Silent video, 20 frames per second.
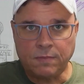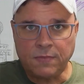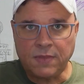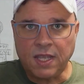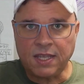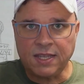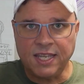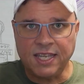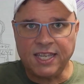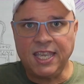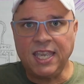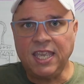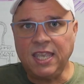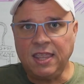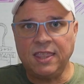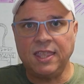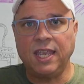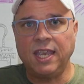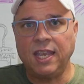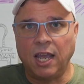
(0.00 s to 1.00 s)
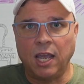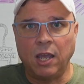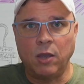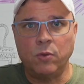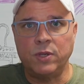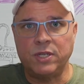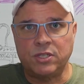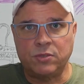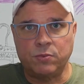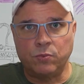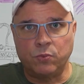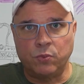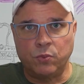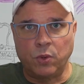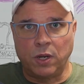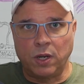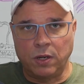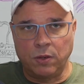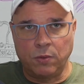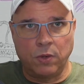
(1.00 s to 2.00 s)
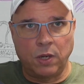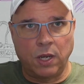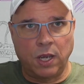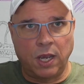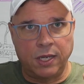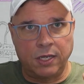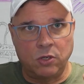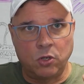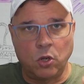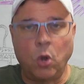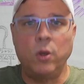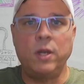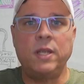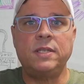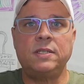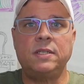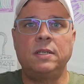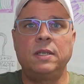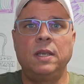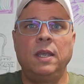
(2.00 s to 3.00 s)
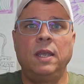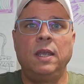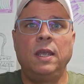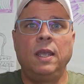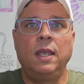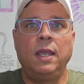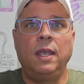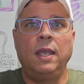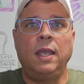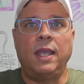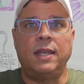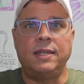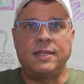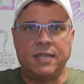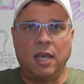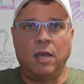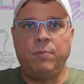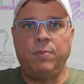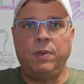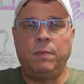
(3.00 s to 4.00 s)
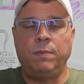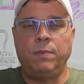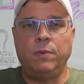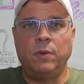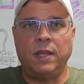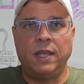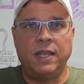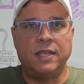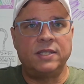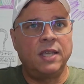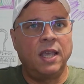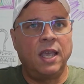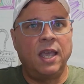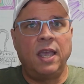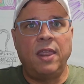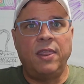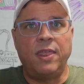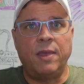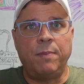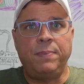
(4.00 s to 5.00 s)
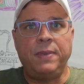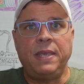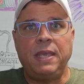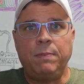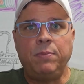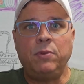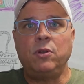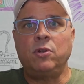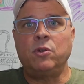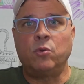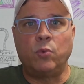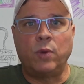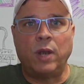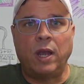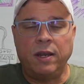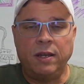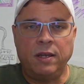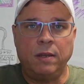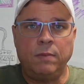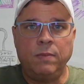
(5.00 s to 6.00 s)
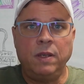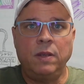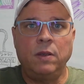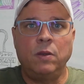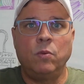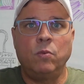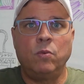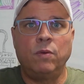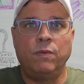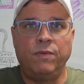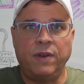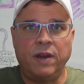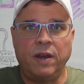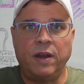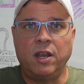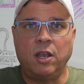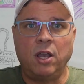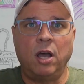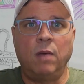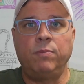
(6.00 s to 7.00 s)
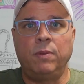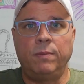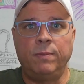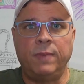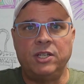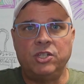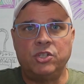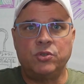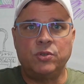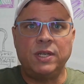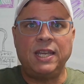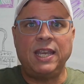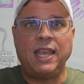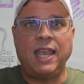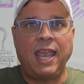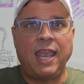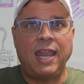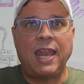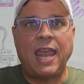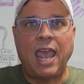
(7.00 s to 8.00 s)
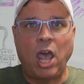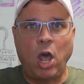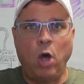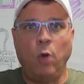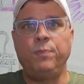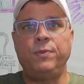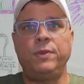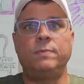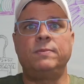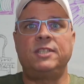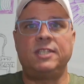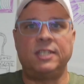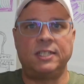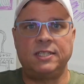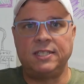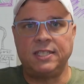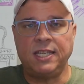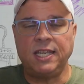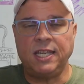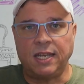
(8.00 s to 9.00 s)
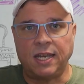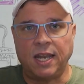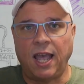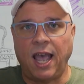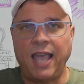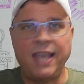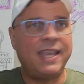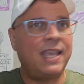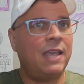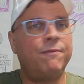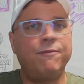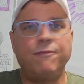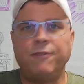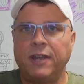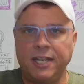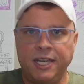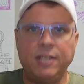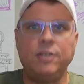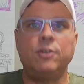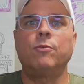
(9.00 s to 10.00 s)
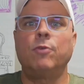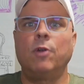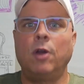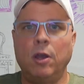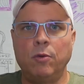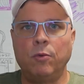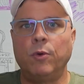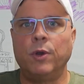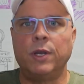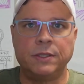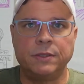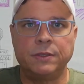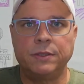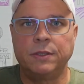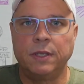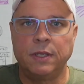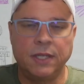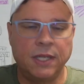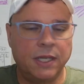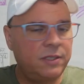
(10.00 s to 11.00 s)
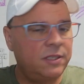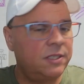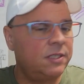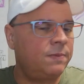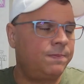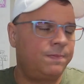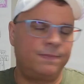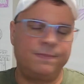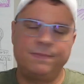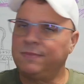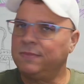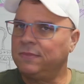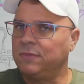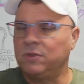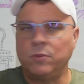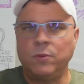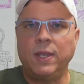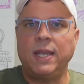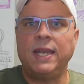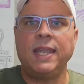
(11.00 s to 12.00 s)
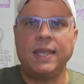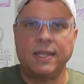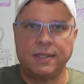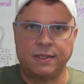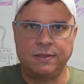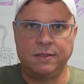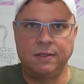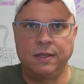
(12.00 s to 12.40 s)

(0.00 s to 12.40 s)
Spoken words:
The key thing I noticed and tell people is the people around him were very complimentary and helped them succeed. I kept finding the wrong ones. That's just the way it is.